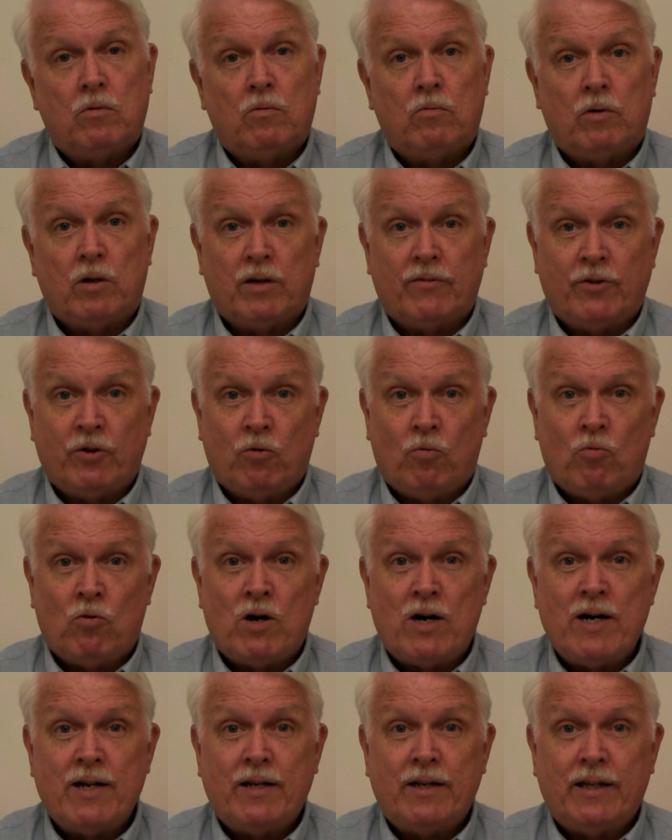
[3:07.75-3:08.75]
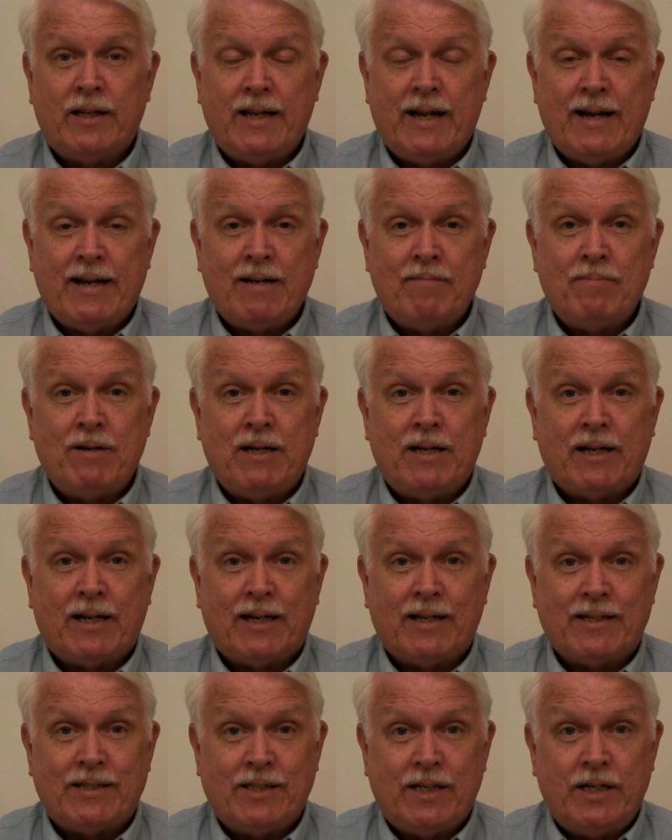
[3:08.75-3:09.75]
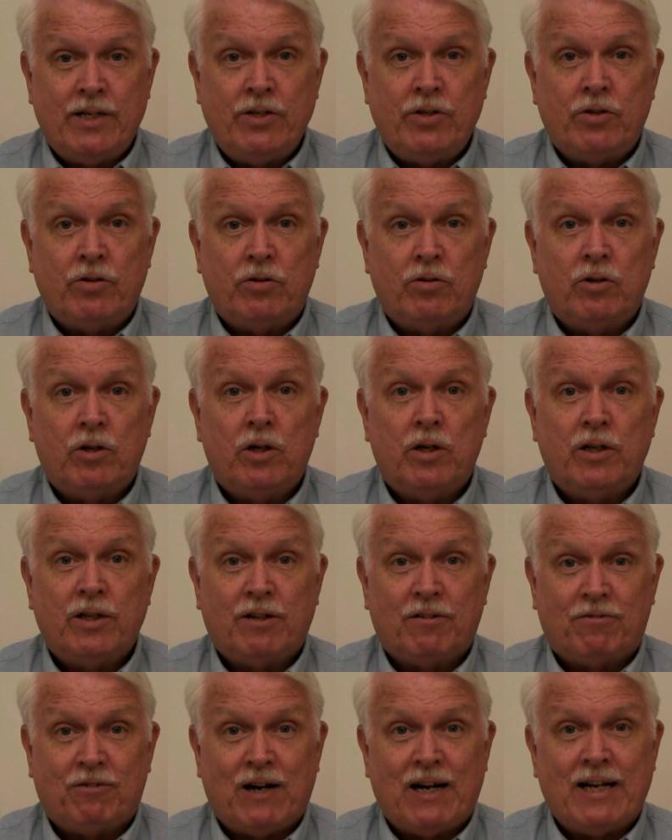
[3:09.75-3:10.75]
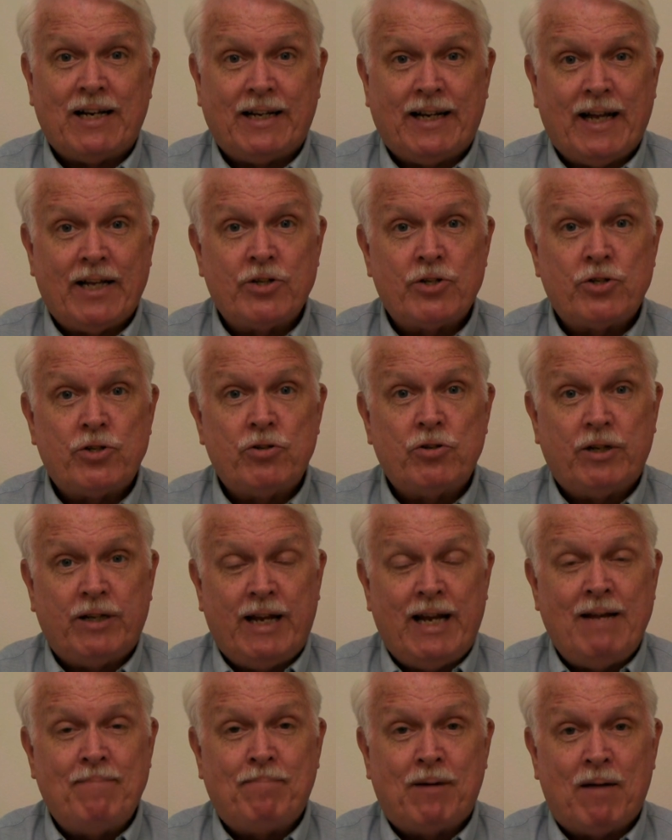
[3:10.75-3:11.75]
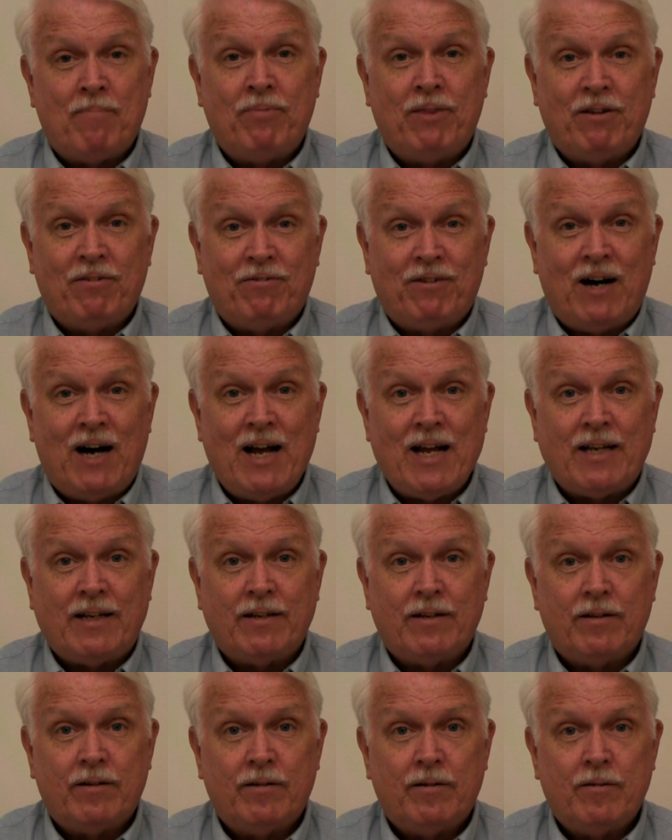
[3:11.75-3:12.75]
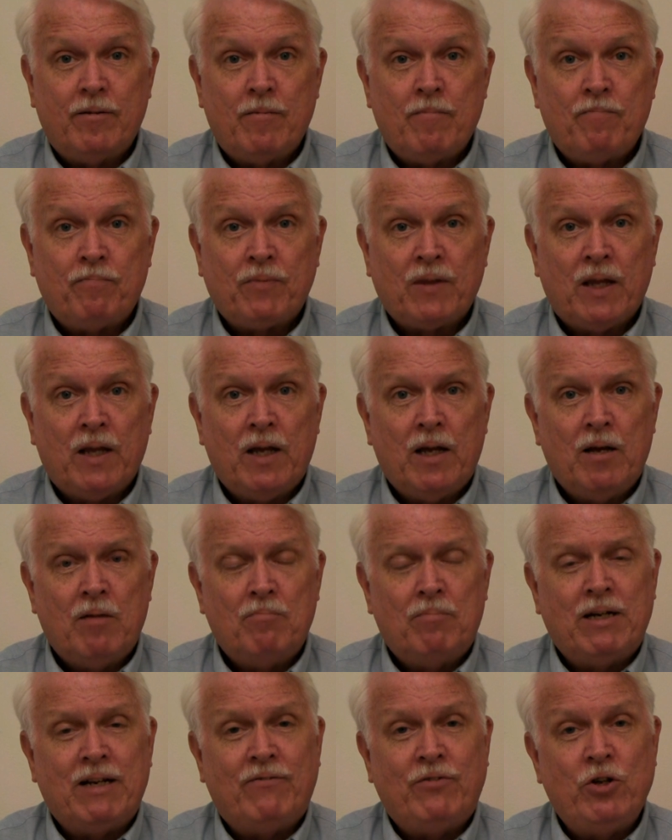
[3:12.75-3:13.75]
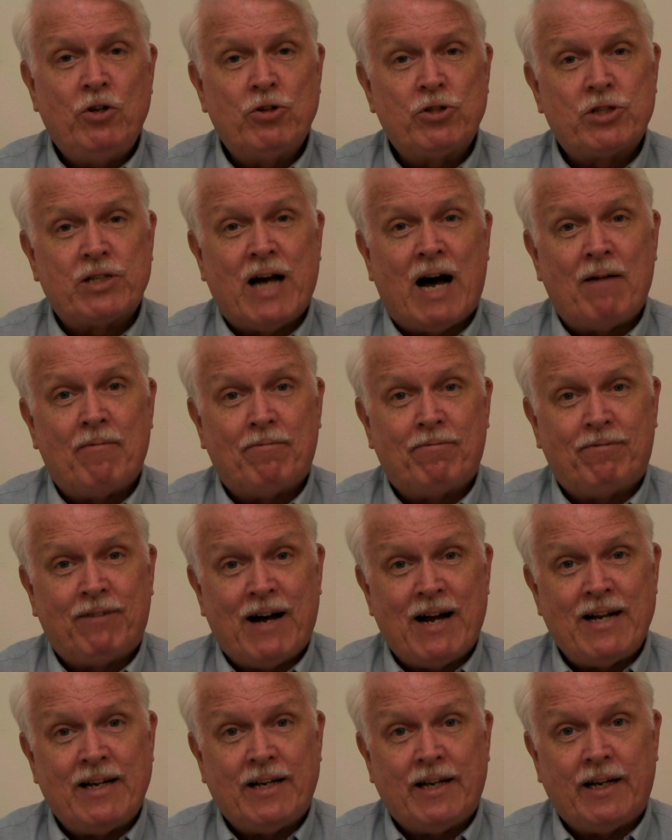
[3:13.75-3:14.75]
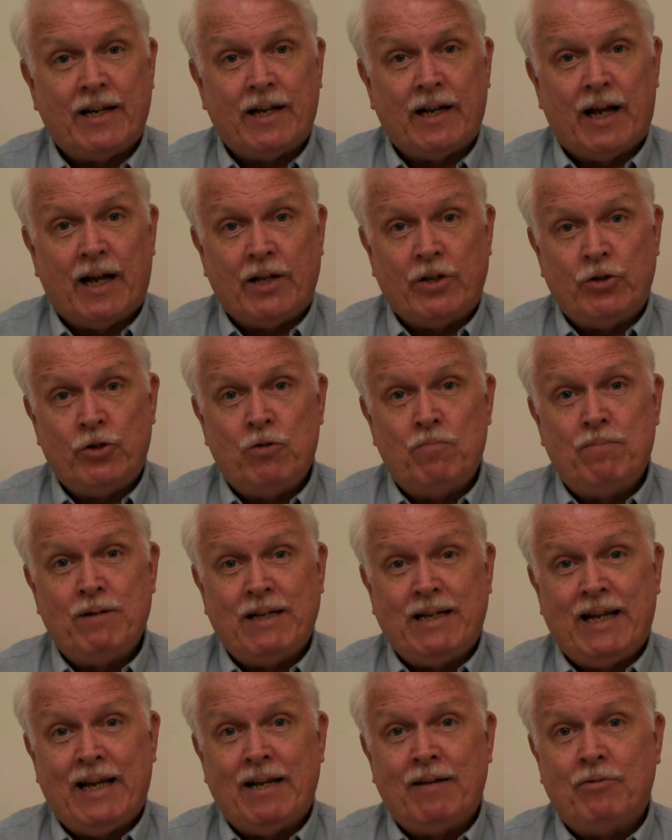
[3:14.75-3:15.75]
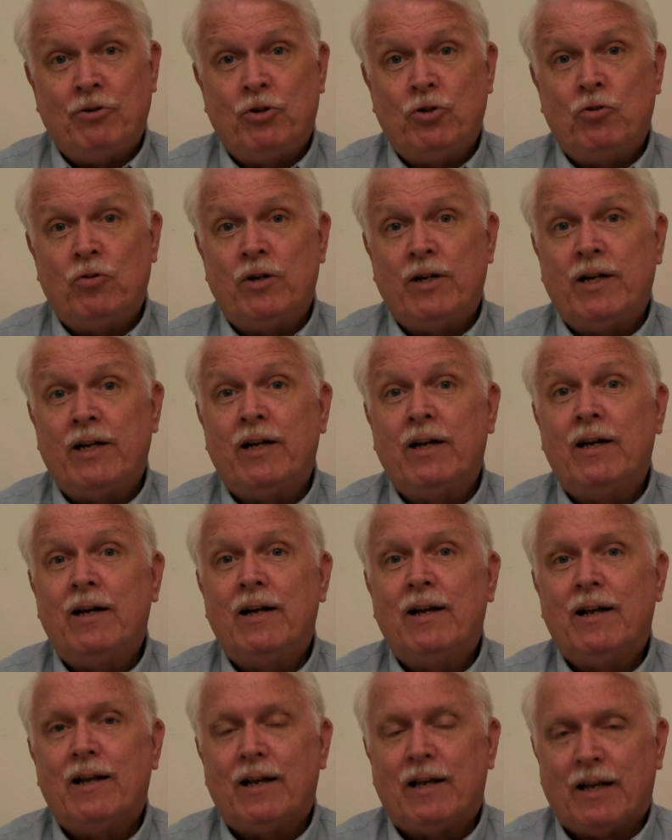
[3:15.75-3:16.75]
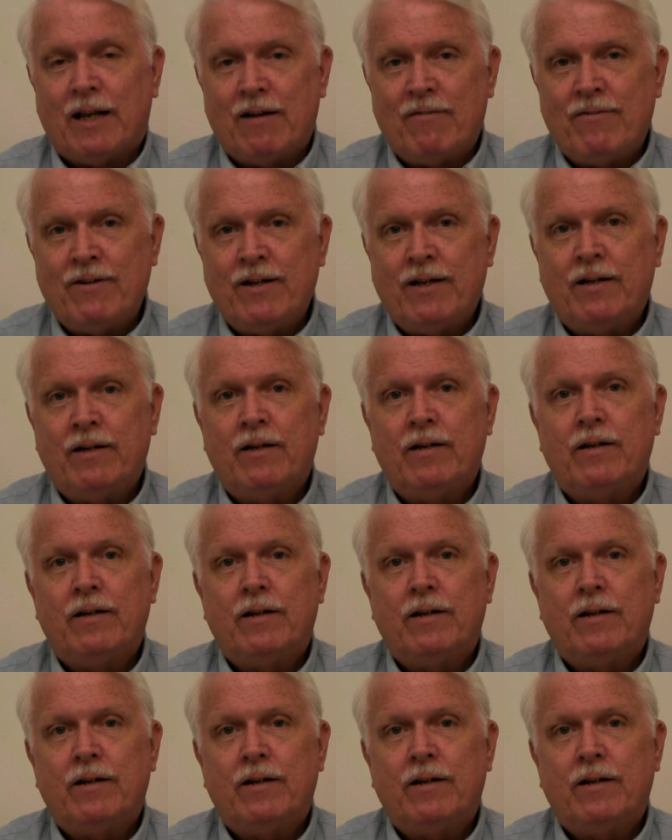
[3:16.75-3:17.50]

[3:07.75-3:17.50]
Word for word: Well, if you want the enemy to continue to fight against you, keep up the fight. But if you stop fighting and you begin doing loving,